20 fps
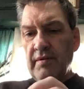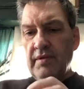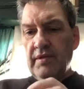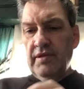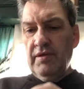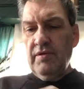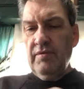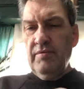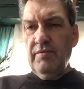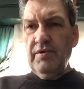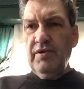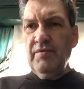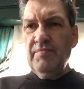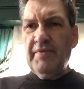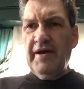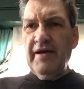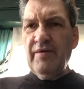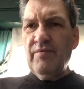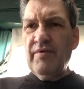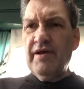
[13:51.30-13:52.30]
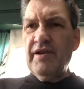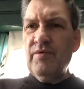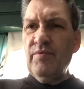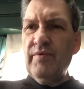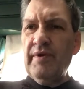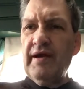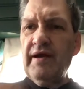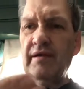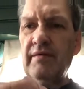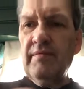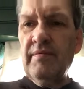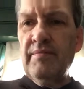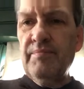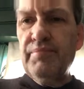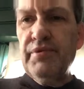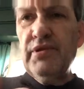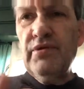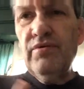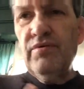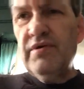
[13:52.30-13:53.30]
You might want to wear
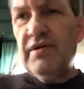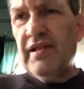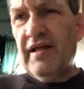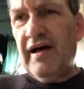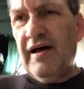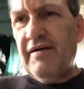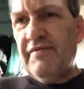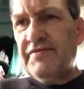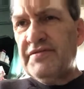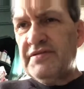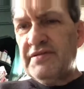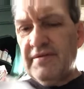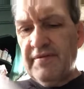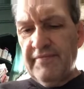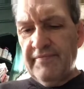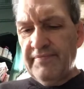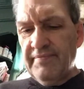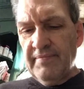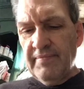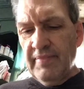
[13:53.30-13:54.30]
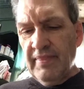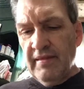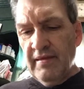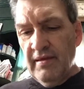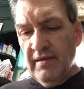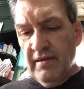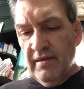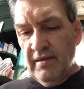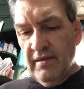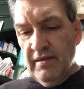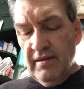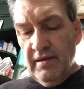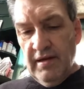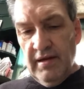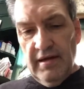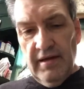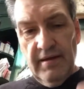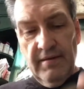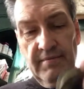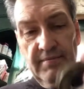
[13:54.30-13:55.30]
blue gloves.
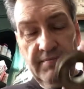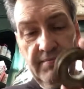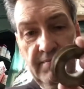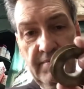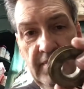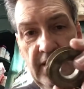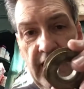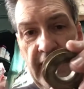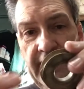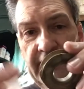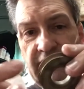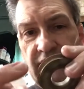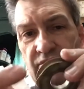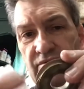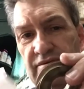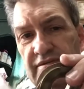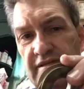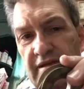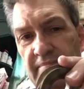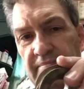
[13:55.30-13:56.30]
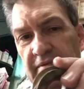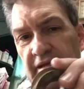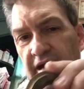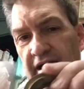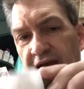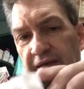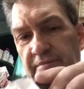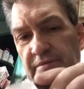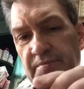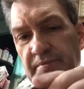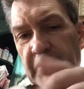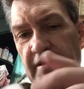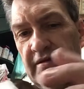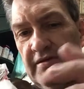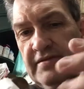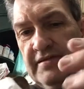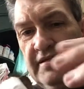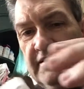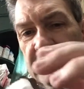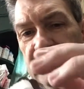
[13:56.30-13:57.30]
I do sometimes
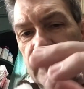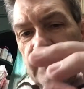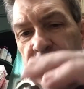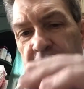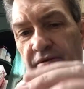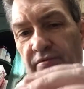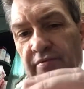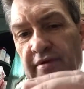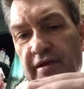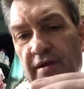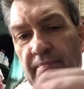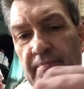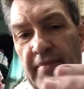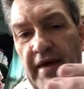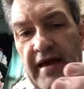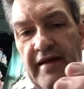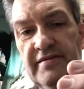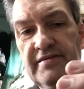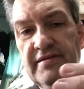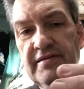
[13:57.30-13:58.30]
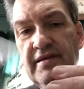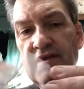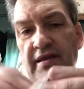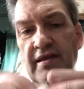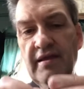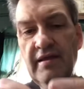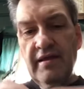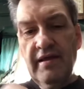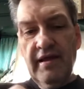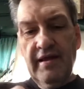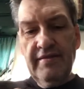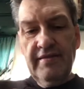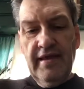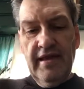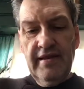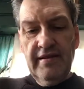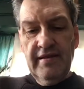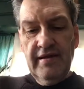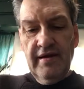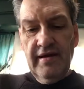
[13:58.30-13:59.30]
because this can be a real mess. And
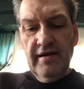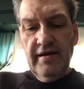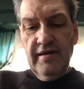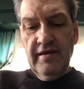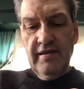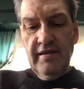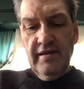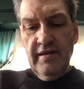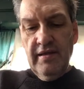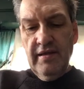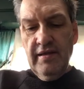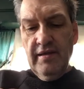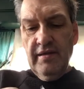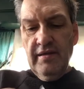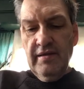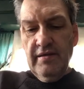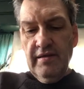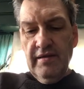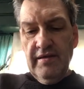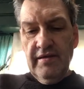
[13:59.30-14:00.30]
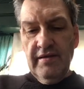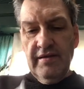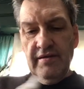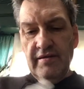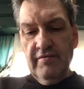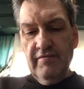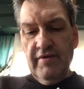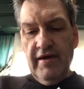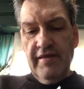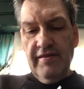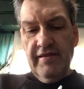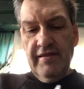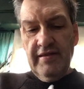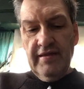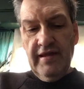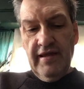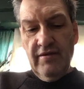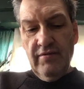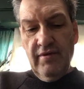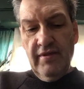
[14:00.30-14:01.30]
then rather than
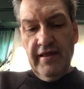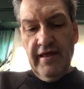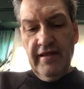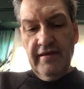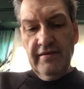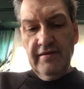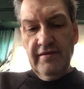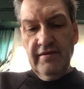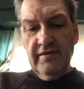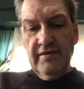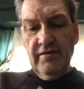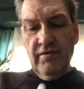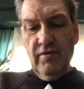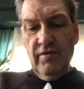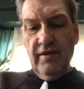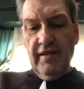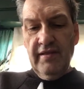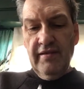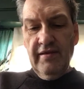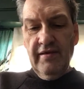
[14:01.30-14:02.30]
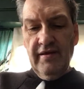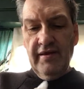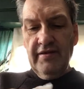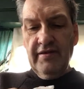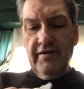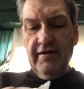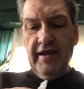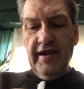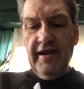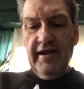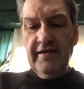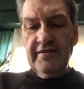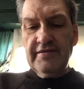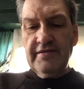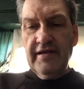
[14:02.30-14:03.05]
get all on your hands and